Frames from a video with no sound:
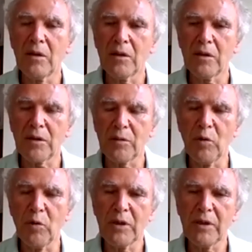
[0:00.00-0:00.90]

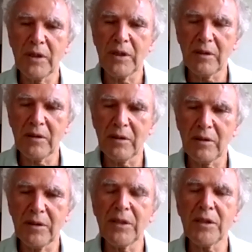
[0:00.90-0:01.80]
smaller than
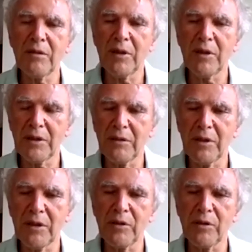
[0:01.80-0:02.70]
T squared
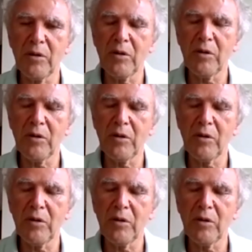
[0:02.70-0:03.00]
divided on log